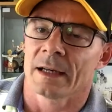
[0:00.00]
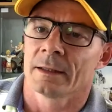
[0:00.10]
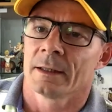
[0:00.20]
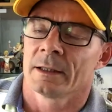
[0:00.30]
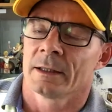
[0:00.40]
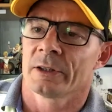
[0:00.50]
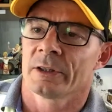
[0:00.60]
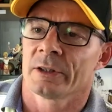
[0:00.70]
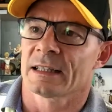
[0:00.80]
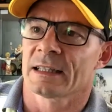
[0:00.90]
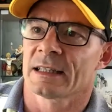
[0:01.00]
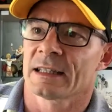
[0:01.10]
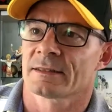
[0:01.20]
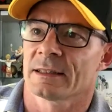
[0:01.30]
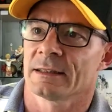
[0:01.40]
no, that's
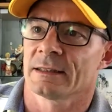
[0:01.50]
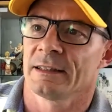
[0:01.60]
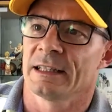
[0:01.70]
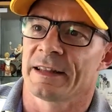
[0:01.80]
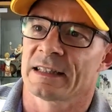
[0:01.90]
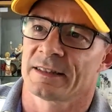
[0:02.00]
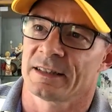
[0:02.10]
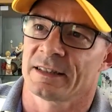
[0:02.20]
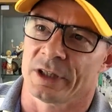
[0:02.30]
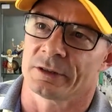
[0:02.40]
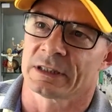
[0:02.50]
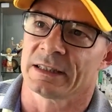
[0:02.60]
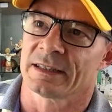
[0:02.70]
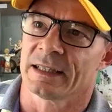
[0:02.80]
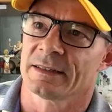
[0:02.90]
the general
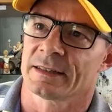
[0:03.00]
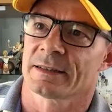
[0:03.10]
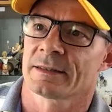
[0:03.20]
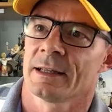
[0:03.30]
consensus.